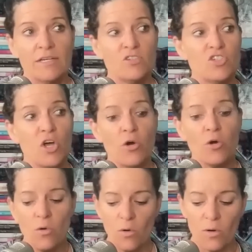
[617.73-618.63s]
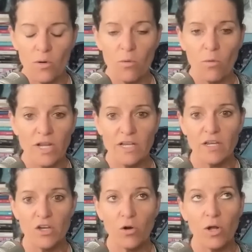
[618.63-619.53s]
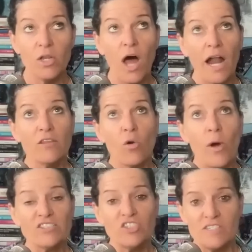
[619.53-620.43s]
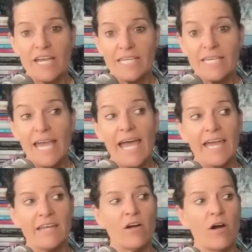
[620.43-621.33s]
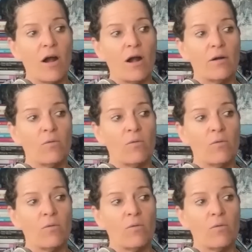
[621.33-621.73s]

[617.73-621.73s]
So, it, you know, a lot of the questions I get are,